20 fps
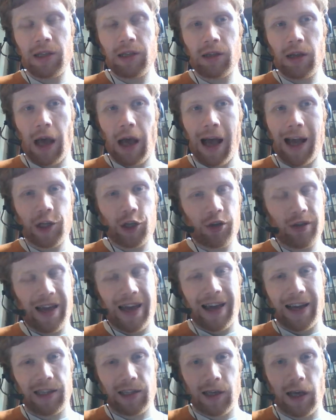isn't
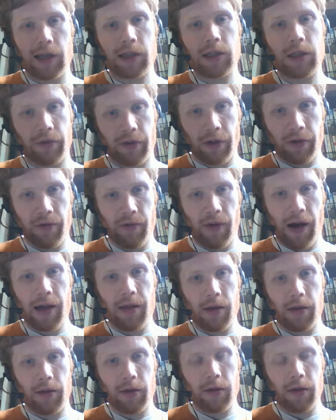actually excessively
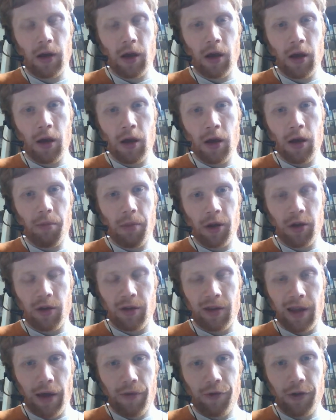violent, but
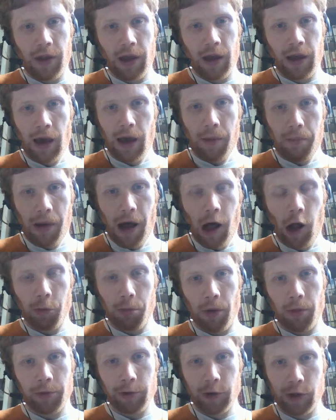you definitely get a
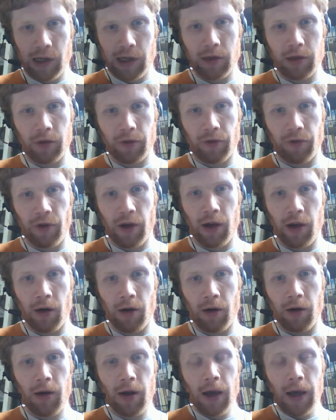palpable sense of
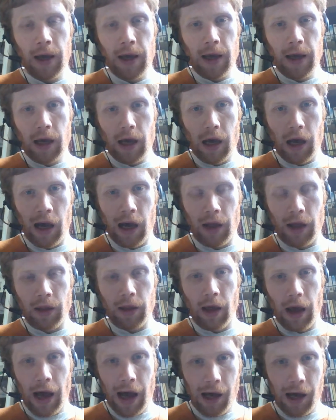fear
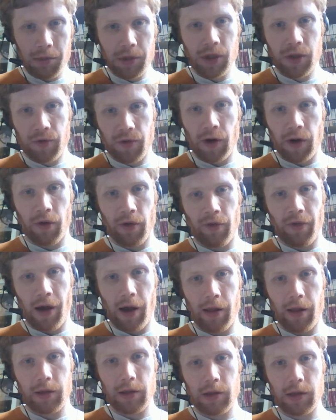and the atmosphere of
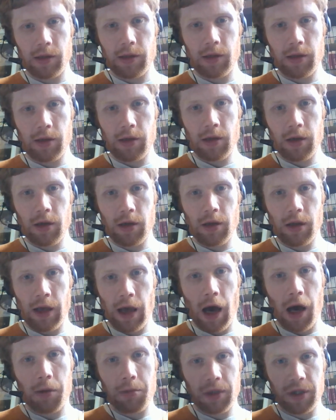violence,
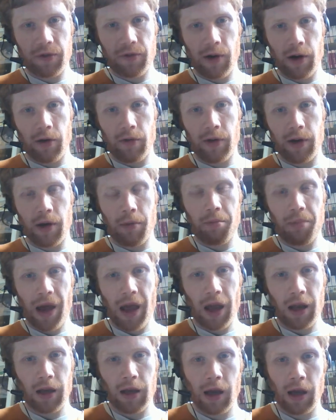the atmosphere of an
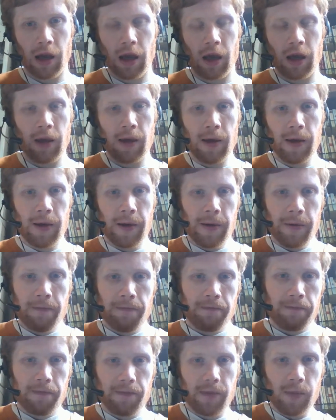impending,
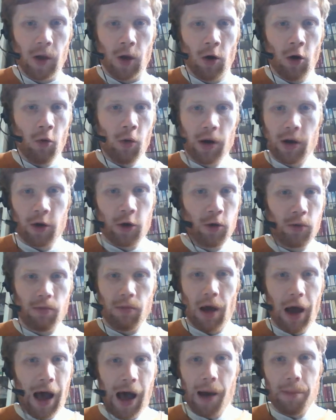you know, what
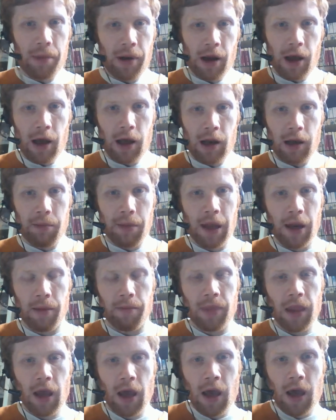could happen at any
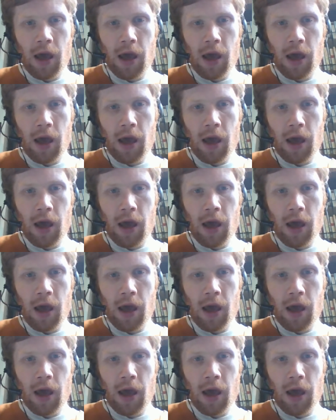minute.